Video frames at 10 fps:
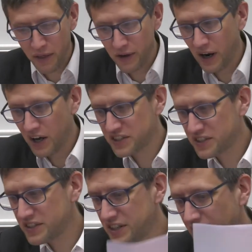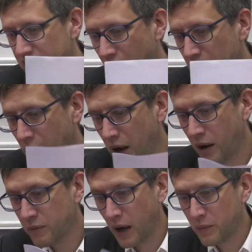the last slide
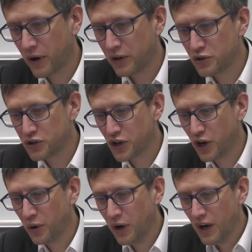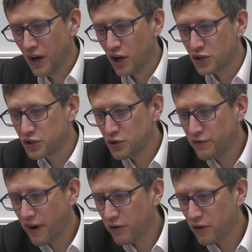I'm going to show.
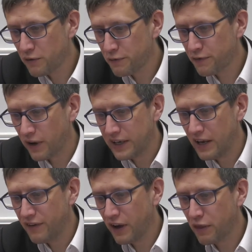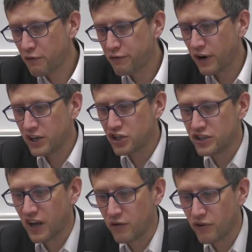Suvarov giving the
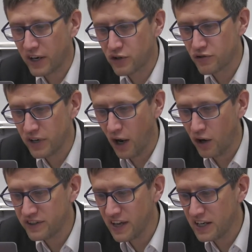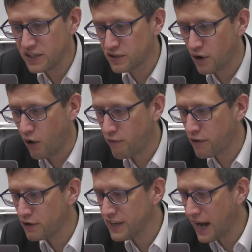French directory a taste of
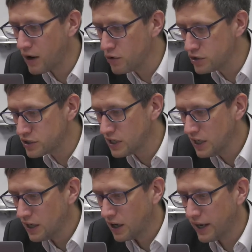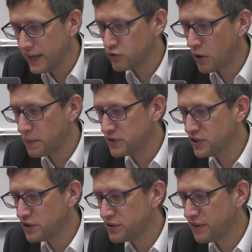the knouts. It
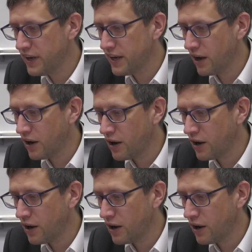represents the